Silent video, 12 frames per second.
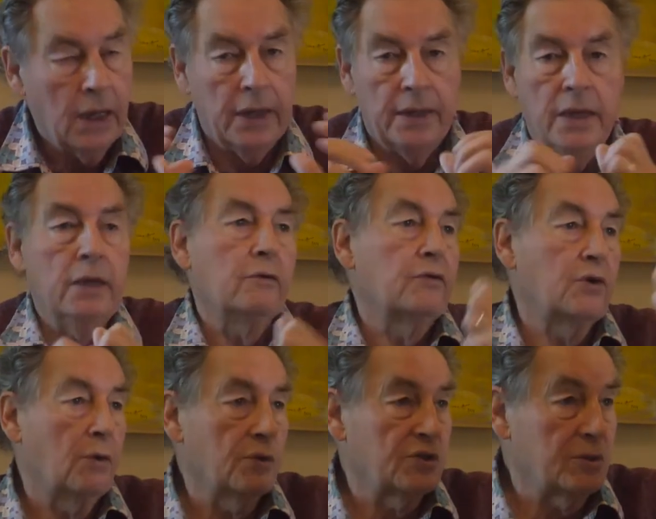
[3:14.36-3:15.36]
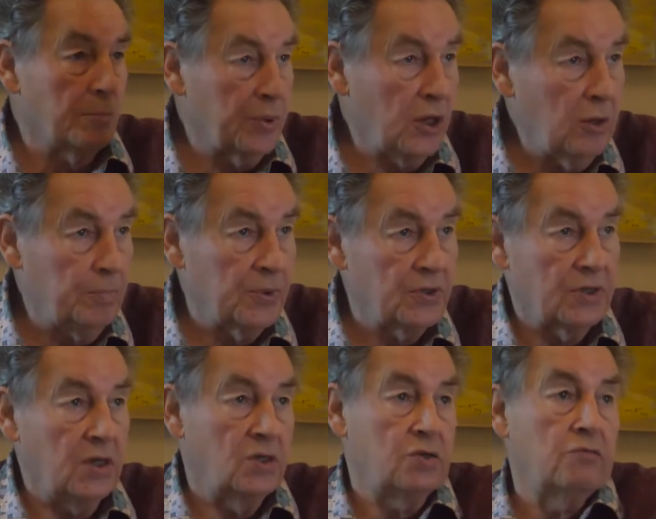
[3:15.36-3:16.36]
And here, of course, the purpose
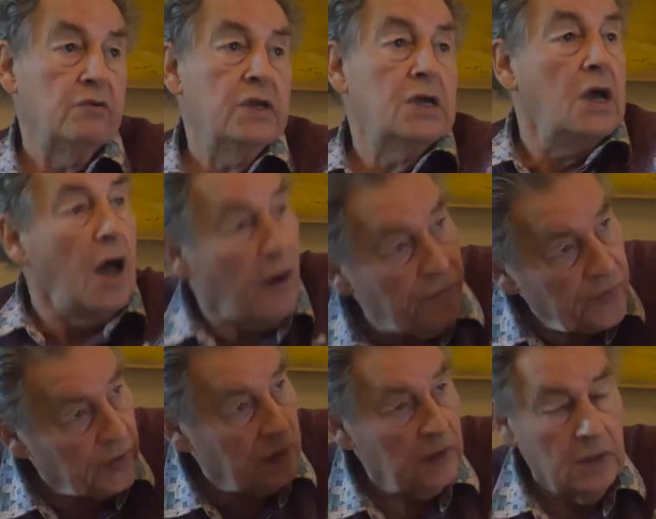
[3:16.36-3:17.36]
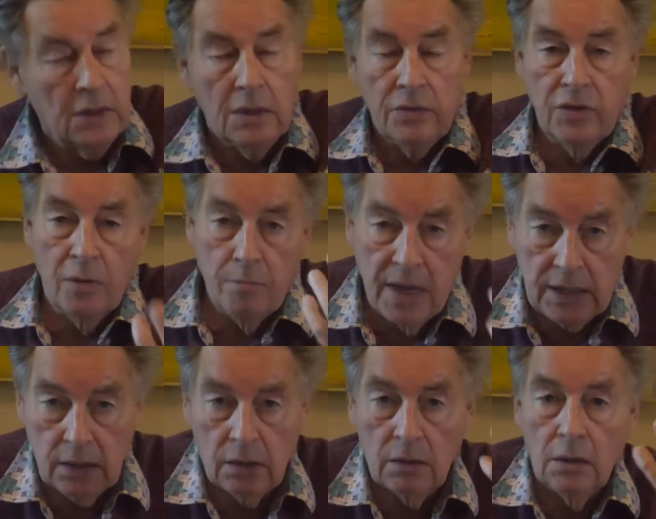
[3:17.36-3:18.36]
is to recover the
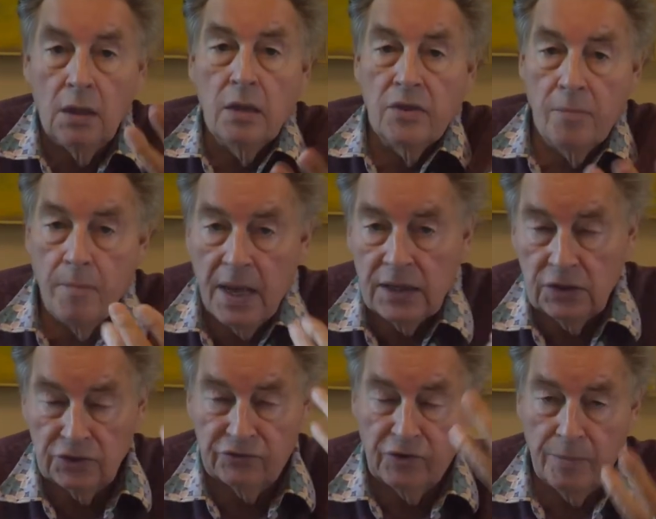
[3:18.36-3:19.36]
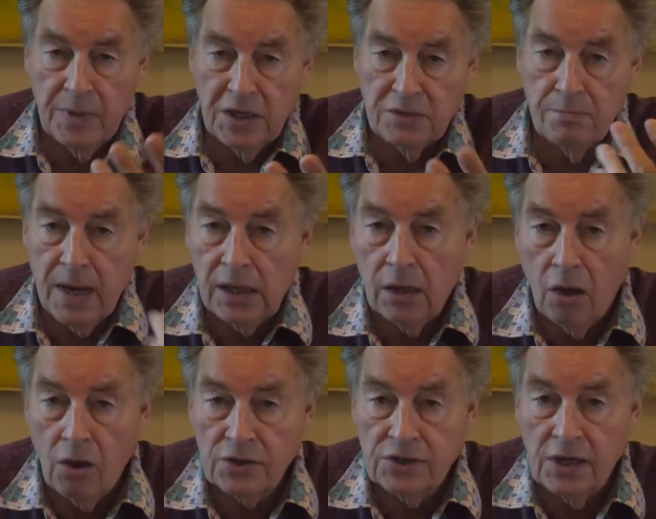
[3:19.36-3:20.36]
metals from these metal
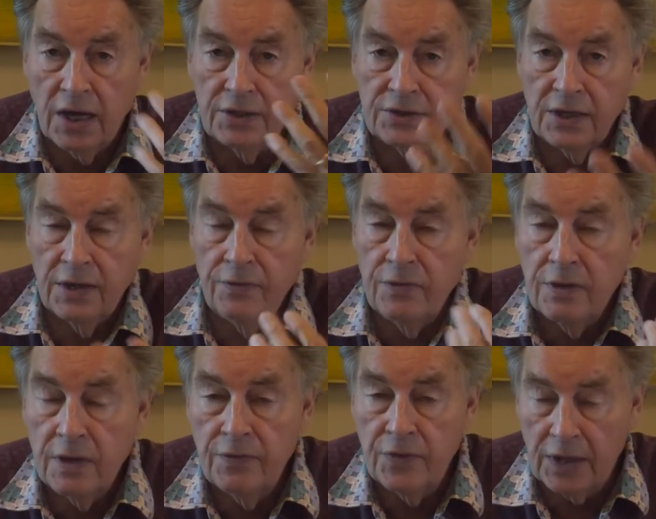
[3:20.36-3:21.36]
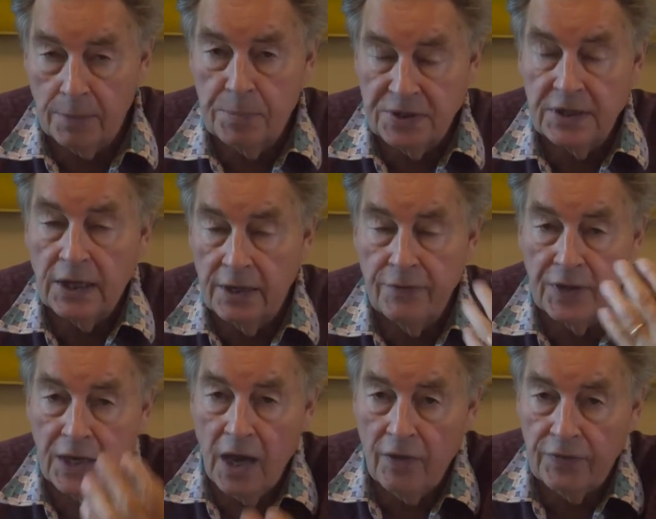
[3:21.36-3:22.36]
oxides, particularly in
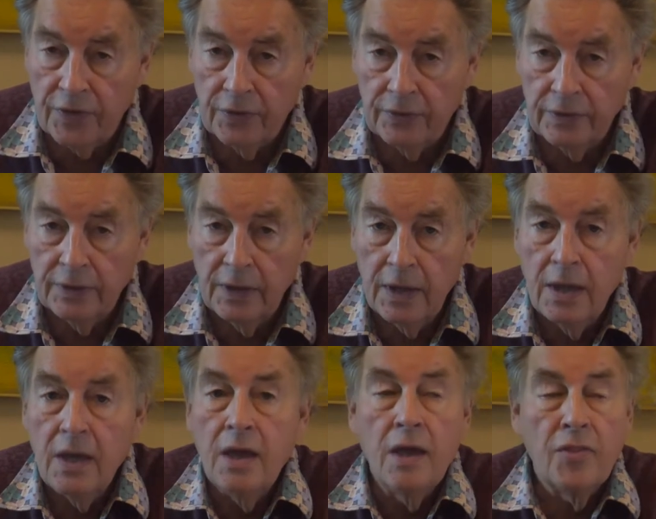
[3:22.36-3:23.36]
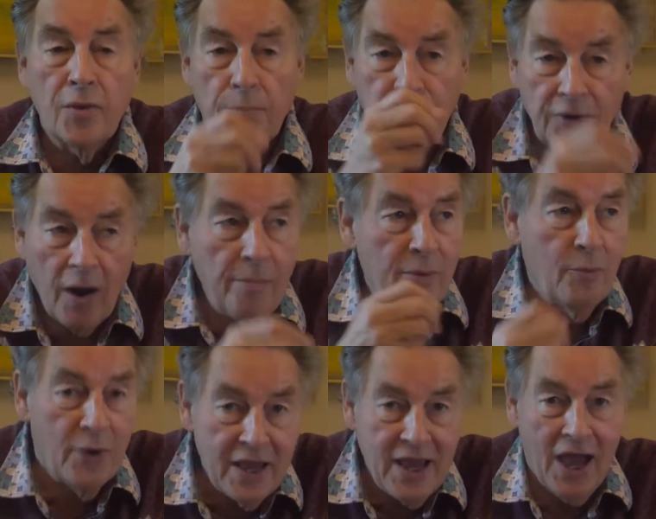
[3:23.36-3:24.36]
the cathode. The
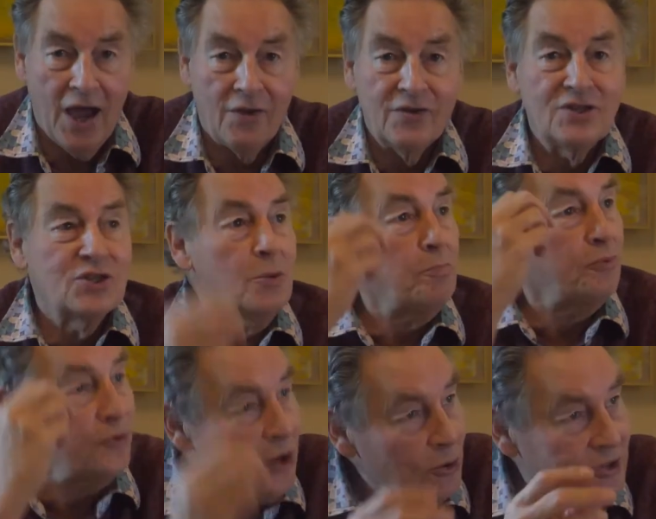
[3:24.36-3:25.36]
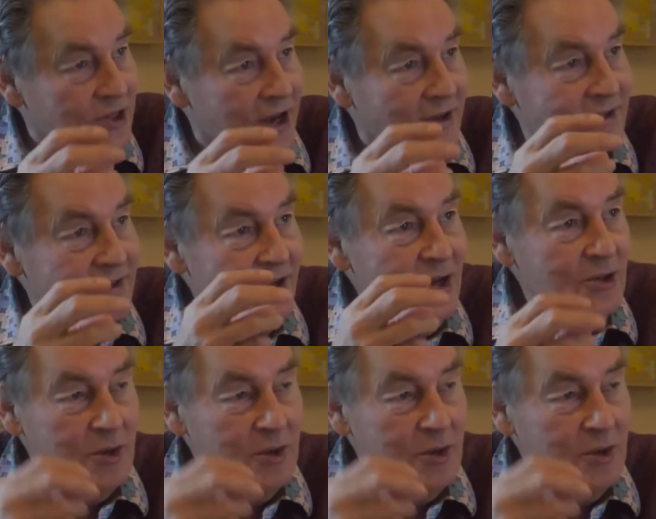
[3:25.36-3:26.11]
problem we have is the process.